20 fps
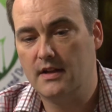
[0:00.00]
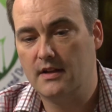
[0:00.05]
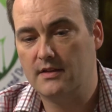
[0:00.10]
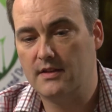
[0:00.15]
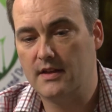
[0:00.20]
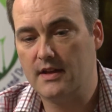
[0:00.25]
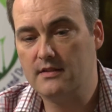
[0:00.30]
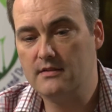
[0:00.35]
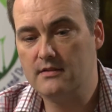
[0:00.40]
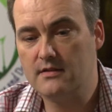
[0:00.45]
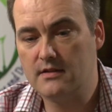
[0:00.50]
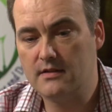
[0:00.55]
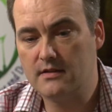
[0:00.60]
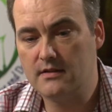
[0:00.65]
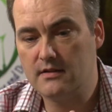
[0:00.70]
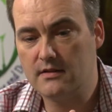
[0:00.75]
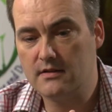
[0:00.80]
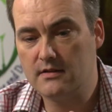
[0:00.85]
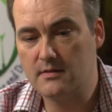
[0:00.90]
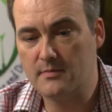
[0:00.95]
Then
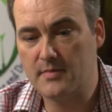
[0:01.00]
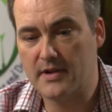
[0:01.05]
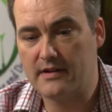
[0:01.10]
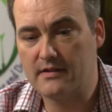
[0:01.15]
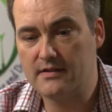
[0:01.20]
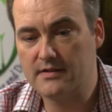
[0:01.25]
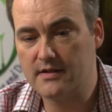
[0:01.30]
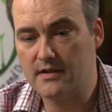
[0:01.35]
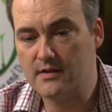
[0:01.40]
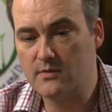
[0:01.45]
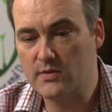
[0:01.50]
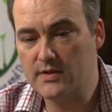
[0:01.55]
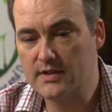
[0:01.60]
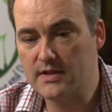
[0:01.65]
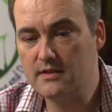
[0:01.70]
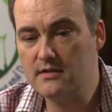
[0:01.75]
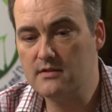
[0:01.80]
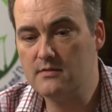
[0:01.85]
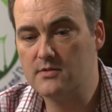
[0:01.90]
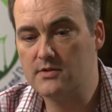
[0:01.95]
the parasite
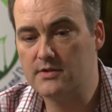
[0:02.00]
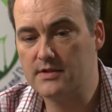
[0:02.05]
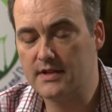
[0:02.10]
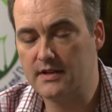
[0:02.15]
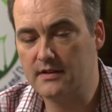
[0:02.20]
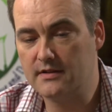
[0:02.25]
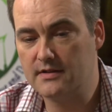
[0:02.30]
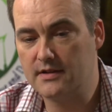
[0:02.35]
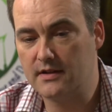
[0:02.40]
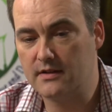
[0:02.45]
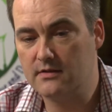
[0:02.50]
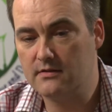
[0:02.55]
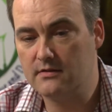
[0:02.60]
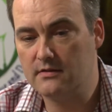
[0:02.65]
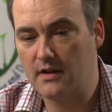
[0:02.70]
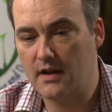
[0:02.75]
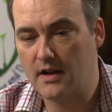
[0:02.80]
within the mosquito